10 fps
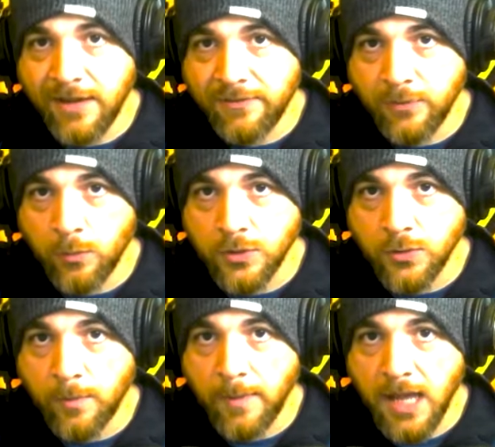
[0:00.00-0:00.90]
F, which
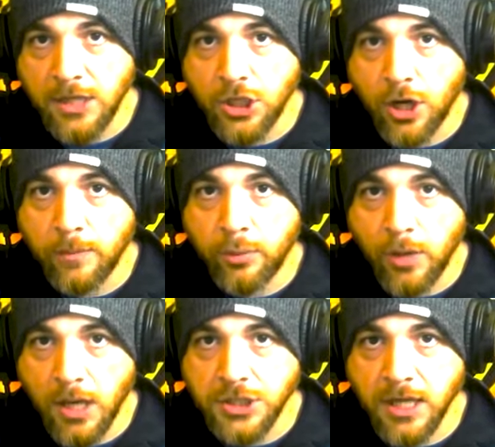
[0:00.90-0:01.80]
will match our
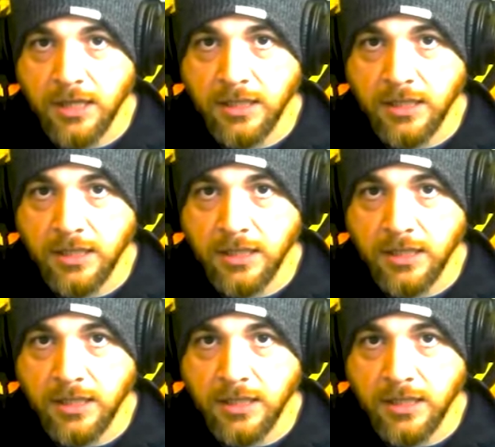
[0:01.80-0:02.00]
project